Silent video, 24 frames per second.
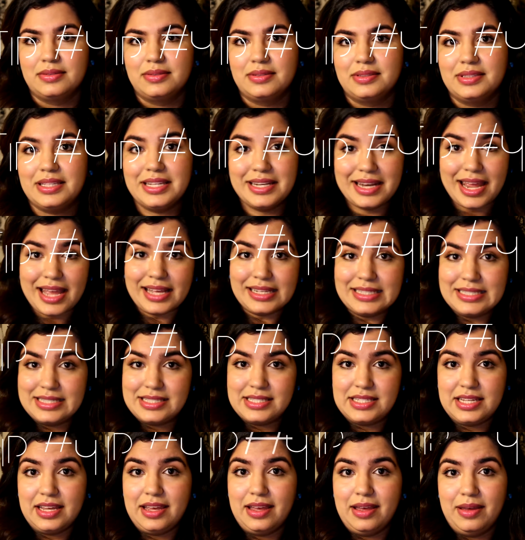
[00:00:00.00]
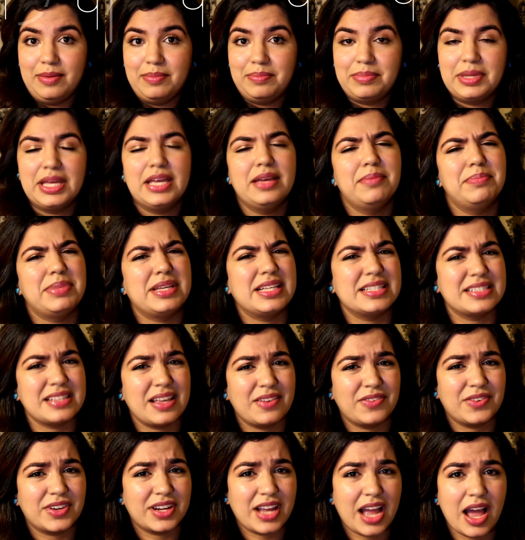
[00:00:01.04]
The next tip, because I
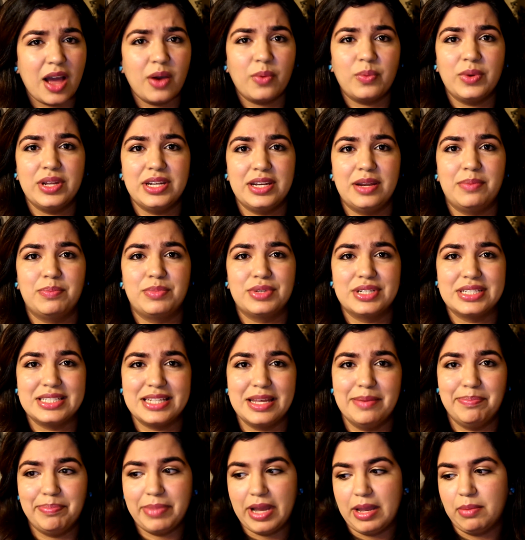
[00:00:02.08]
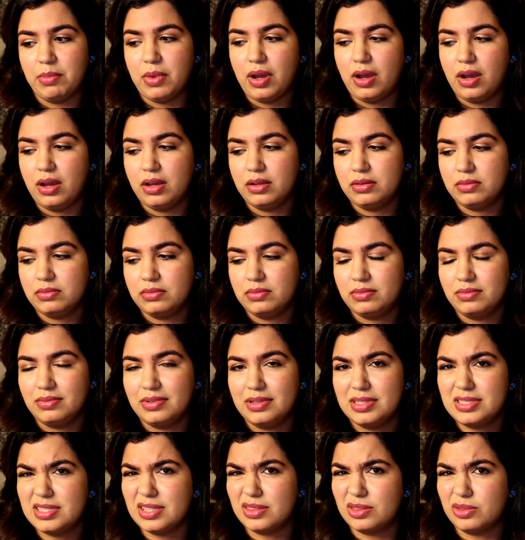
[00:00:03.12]
forgot what number tip I'm on.
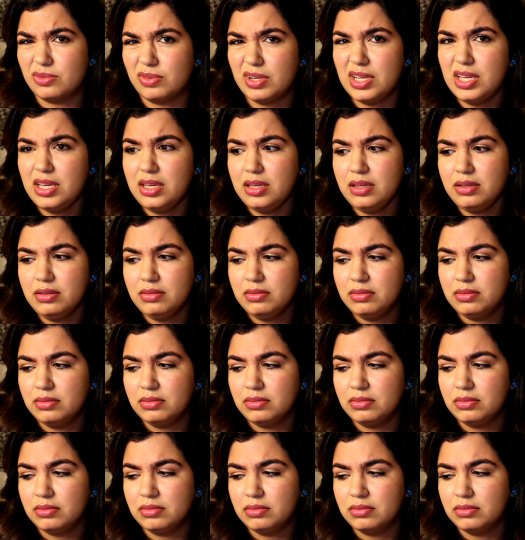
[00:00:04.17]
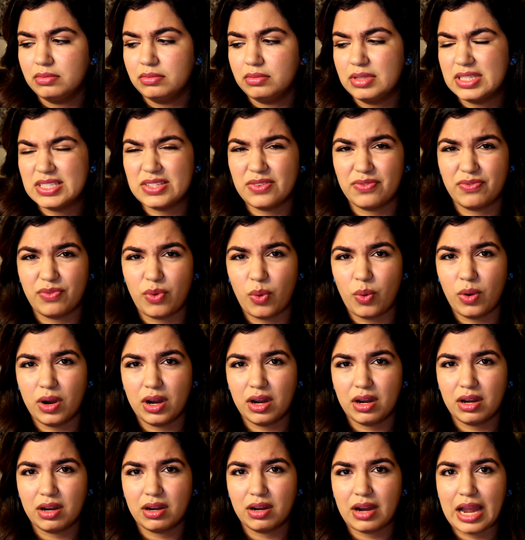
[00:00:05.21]
Is it 3? Is it 4?
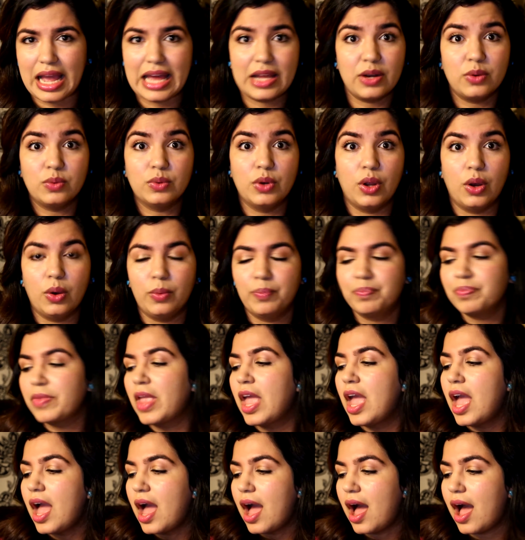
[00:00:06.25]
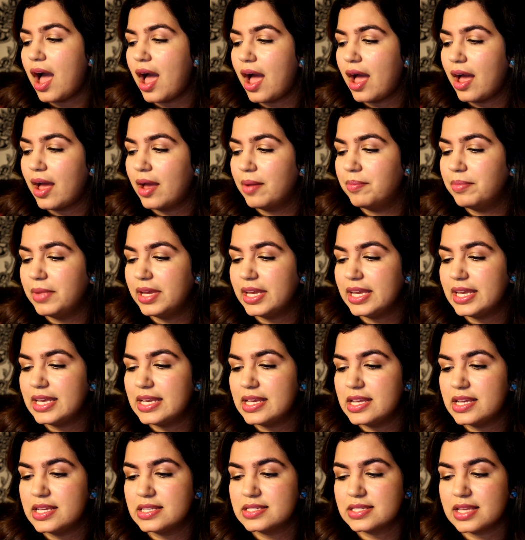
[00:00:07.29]
I don't know.
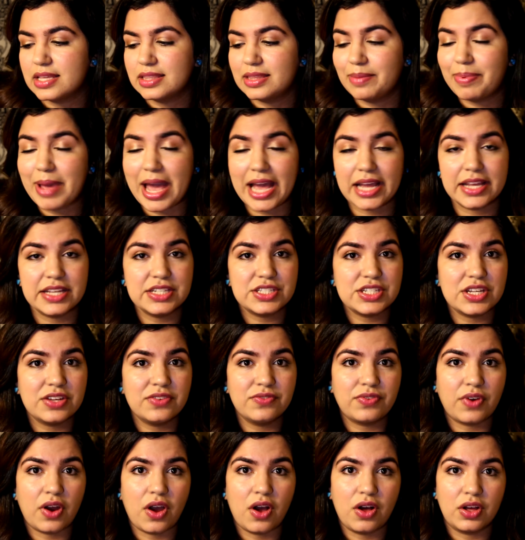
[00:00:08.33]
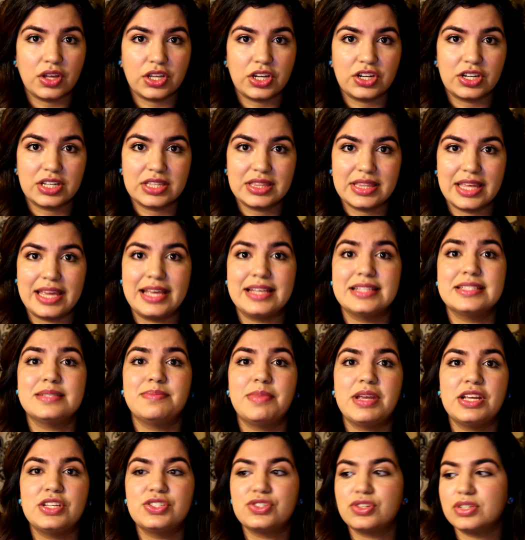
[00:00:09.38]
Is the packaging for all your things.
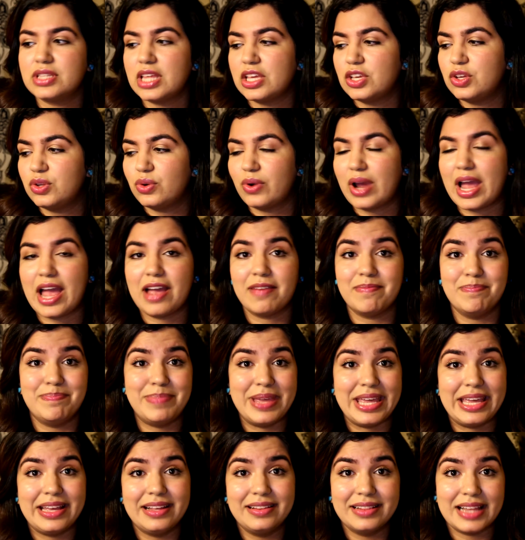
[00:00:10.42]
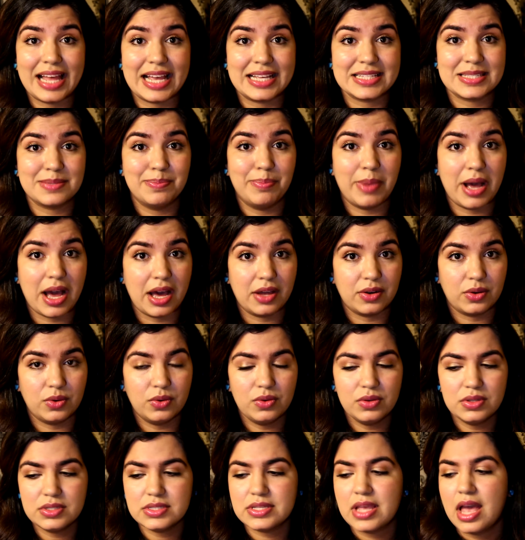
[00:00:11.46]
Make sure that you don't have big glass
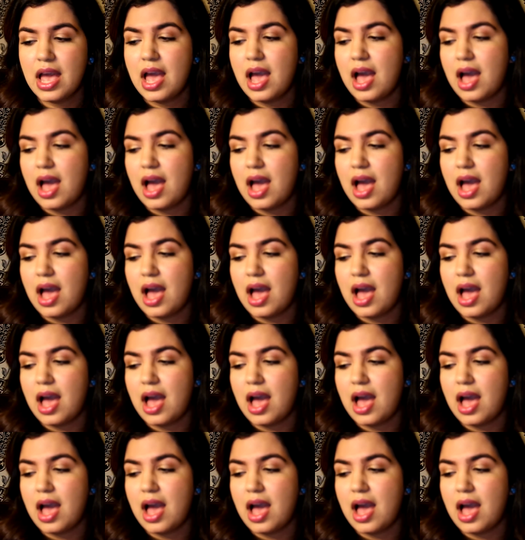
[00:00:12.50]
bottles.